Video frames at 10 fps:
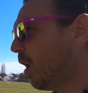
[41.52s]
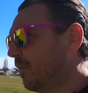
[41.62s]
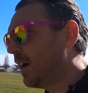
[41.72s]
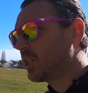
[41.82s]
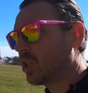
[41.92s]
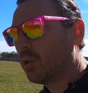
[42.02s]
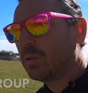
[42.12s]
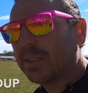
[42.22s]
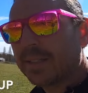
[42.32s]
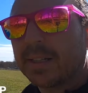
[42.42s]

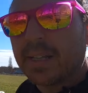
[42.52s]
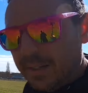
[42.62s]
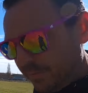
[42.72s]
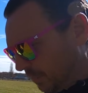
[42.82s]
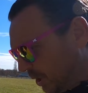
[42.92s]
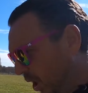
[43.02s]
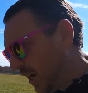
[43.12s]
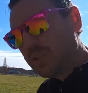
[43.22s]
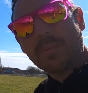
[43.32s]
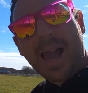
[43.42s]
motivational from the
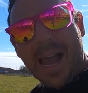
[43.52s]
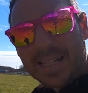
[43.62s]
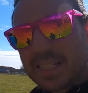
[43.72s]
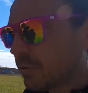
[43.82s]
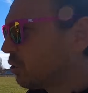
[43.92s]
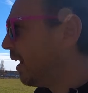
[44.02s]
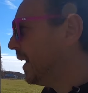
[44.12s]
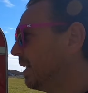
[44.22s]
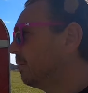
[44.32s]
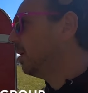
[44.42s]
guys from Active
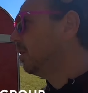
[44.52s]
Training